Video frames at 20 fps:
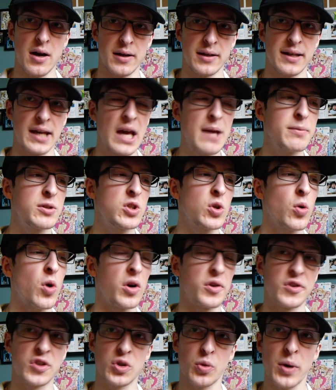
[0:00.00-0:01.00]
game store
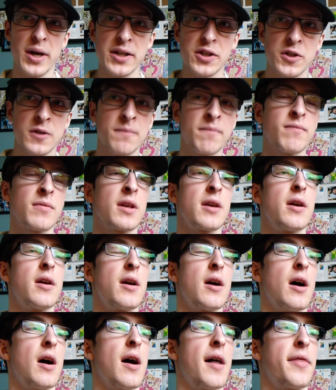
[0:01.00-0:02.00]
on Switch.
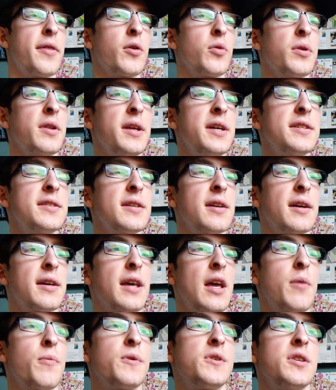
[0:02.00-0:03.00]
They're releasing a
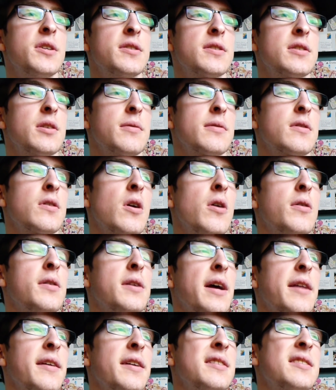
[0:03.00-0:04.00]
game which is called,
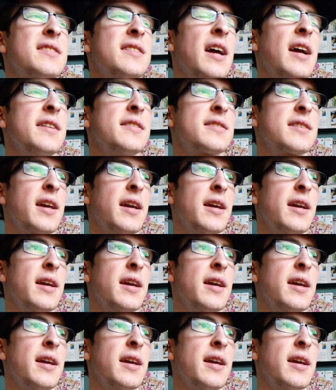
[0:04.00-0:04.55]
I think, Steins